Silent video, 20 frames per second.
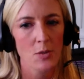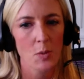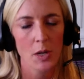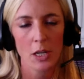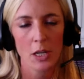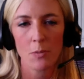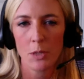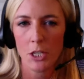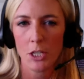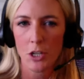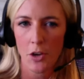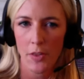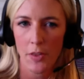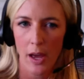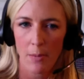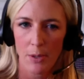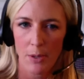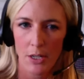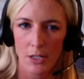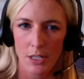What can we show
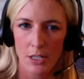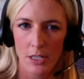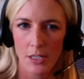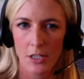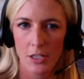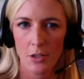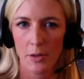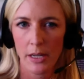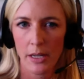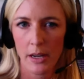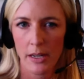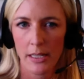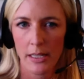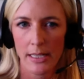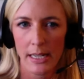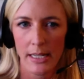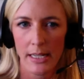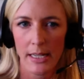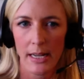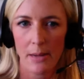that person doing on a
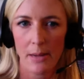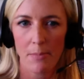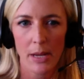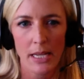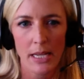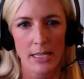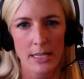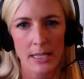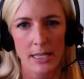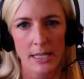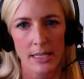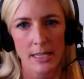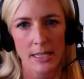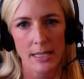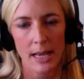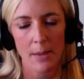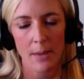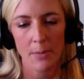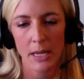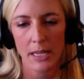day-to-day basis
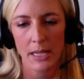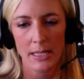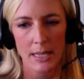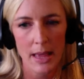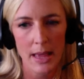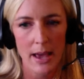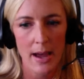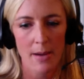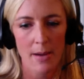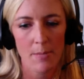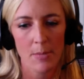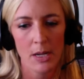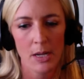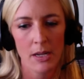that makes them